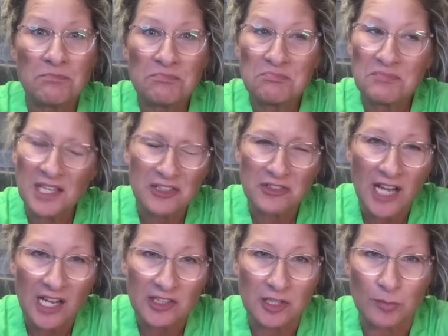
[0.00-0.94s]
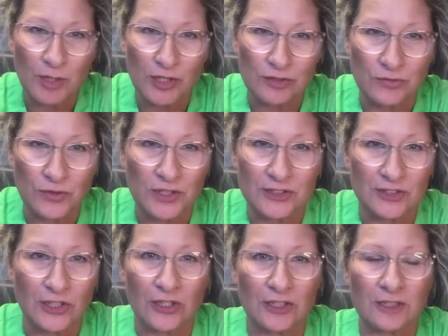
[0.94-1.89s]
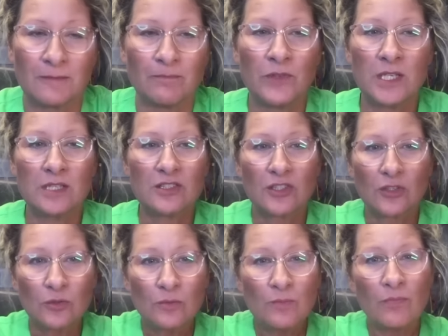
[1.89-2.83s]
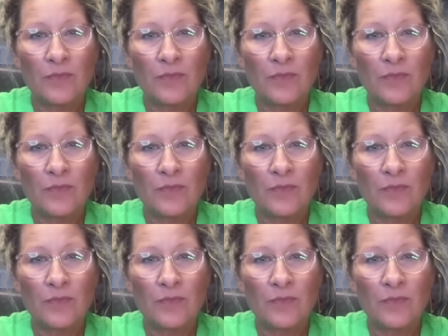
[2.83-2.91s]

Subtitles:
that are not going to be good for your dog. So